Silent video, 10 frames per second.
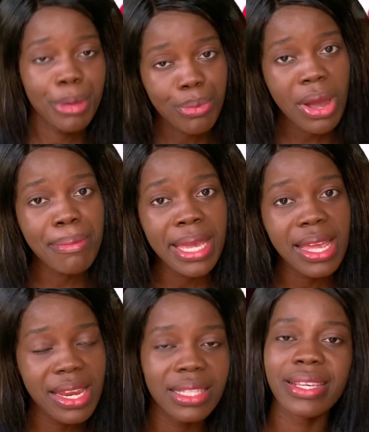People are
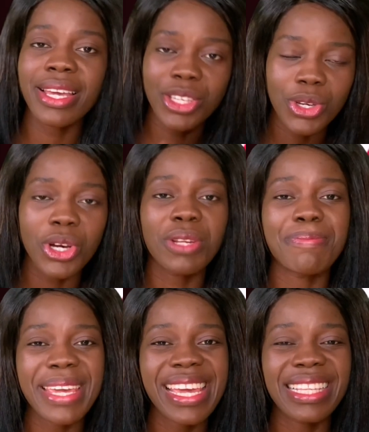making it and you got to
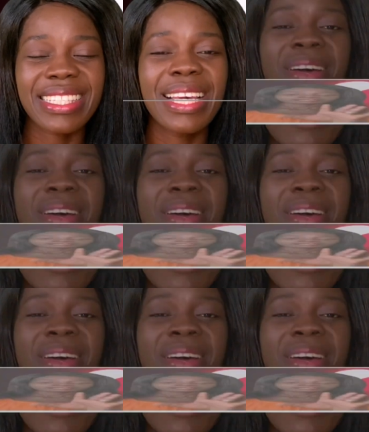make it.